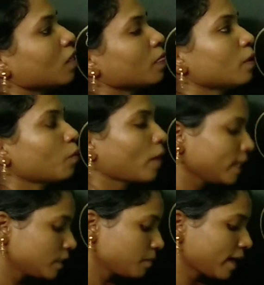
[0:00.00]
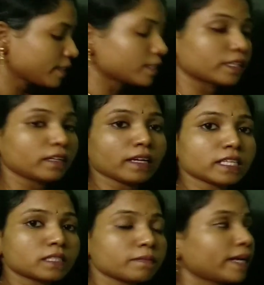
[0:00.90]
The white matter
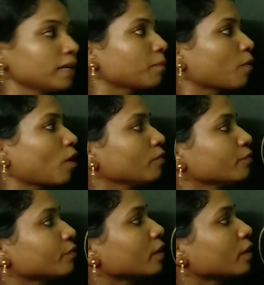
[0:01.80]
is made up of